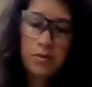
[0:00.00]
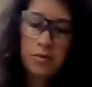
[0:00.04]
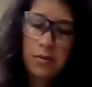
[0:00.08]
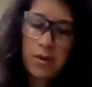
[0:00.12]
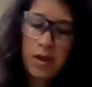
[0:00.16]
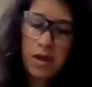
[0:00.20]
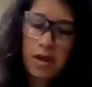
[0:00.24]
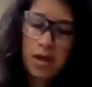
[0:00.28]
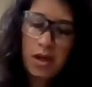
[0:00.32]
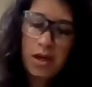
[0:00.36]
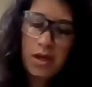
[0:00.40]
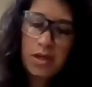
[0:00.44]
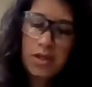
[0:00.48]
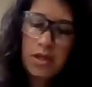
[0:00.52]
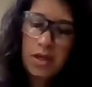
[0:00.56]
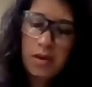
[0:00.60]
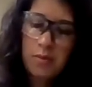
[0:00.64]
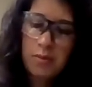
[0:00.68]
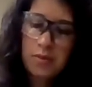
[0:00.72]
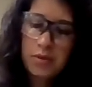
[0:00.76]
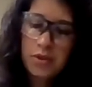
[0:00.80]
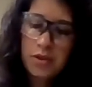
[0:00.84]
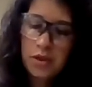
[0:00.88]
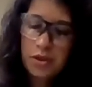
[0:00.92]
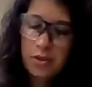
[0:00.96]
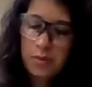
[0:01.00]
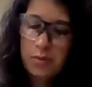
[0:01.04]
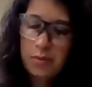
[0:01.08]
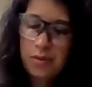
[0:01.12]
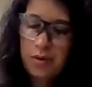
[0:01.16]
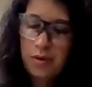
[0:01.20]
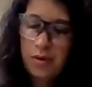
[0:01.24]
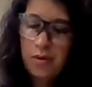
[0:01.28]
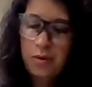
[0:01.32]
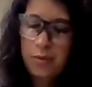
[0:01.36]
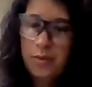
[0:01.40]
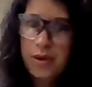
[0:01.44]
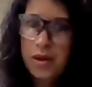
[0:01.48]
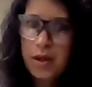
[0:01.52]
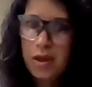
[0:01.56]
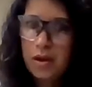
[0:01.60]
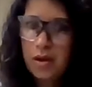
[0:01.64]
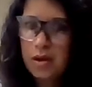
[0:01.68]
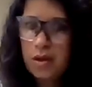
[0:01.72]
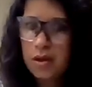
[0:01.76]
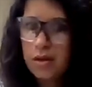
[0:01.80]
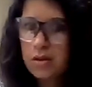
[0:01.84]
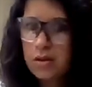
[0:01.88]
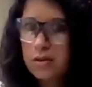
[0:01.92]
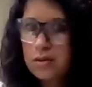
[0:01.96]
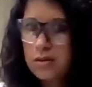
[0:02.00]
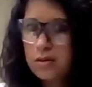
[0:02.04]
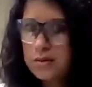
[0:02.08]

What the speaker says: my temperature probe here.